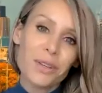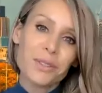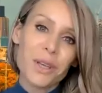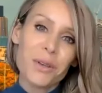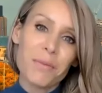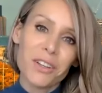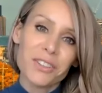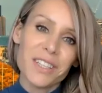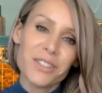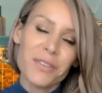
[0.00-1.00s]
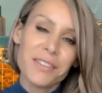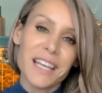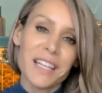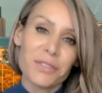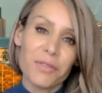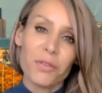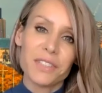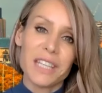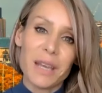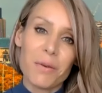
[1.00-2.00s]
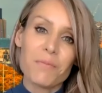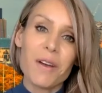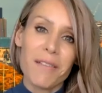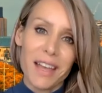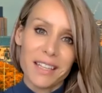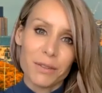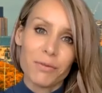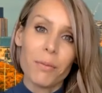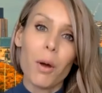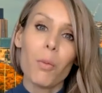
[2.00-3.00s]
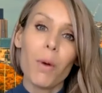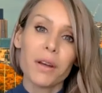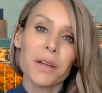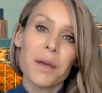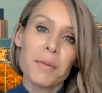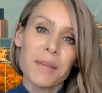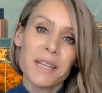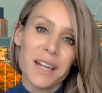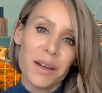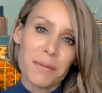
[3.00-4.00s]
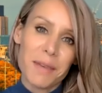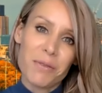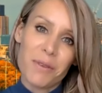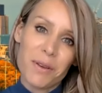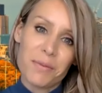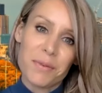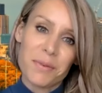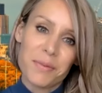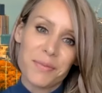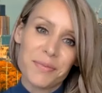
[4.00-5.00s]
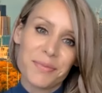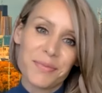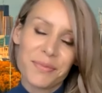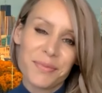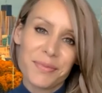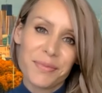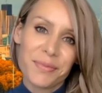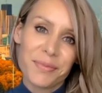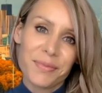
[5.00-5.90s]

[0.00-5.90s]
so much. The Chief Executive Officer here on Proactive from One Media IP Group. Thank